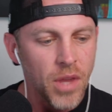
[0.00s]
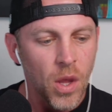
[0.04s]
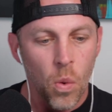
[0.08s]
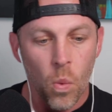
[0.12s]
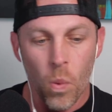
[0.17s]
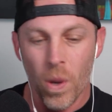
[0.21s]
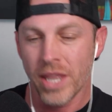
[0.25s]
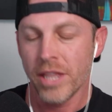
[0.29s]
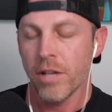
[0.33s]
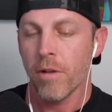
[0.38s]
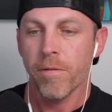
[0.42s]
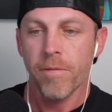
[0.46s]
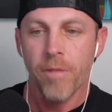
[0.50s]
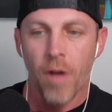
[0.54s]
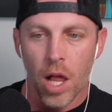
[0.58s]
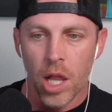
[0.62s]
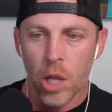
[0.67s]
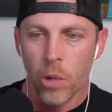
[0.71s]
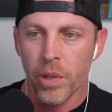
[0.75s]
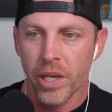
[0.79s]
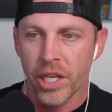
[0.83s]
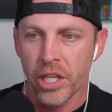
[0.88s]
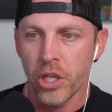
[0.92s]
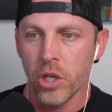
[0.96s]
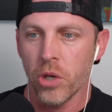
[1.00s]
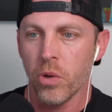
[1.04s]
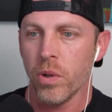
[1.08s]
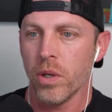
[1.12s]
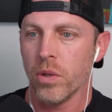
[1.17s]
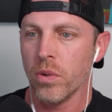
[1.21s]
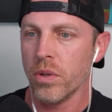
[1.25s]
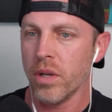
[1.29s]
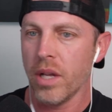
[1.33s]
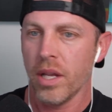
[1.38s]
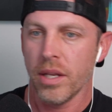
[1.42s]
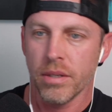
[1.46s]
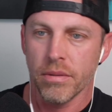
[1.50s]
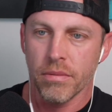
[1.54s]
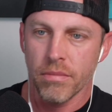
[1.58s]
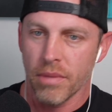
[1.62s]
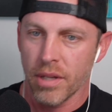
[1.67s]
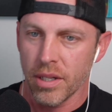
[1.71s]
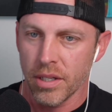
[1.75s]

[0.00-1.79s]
when they're following you and